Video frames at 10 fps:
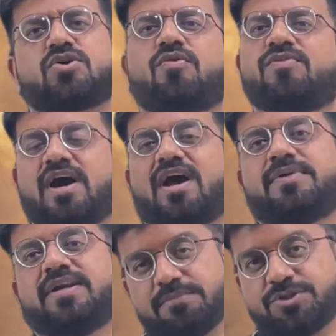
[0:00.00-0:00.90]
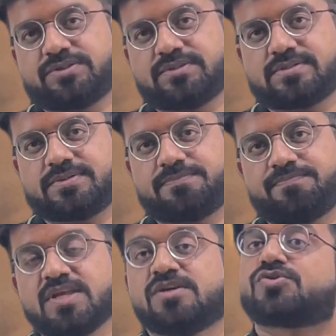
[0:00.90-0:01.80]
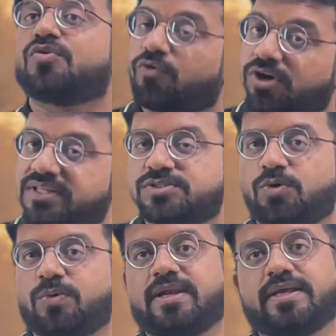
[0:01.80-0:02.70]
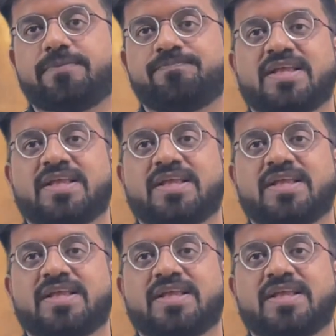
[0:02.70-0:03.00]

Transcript: of carbon emissions. So for this only,